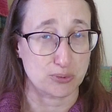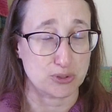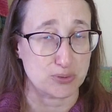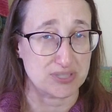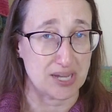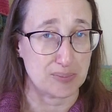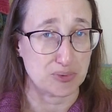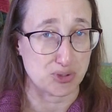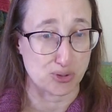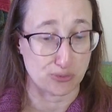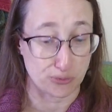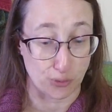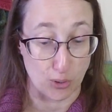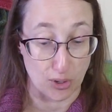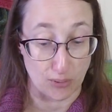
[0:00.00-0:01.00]
which was episode
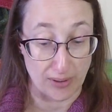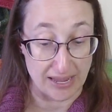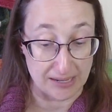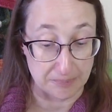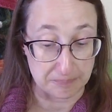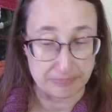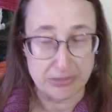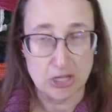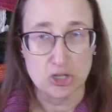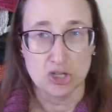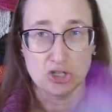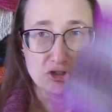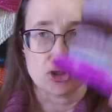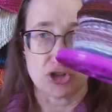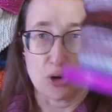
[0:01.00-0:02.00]
408.
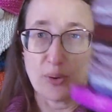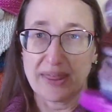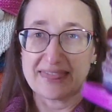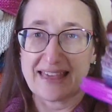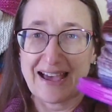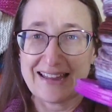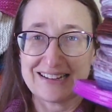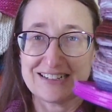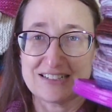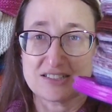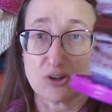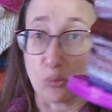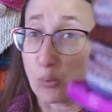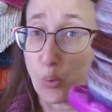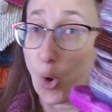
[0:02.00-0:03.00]
So that is
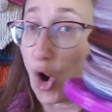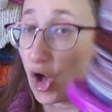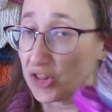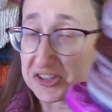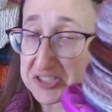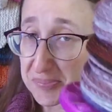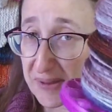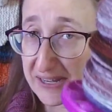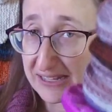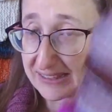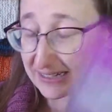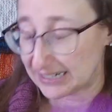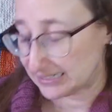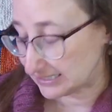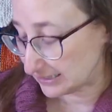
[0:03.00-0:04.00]
all the spinning
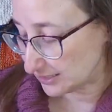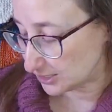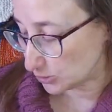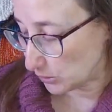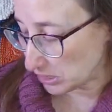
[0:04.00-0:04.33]
that I did this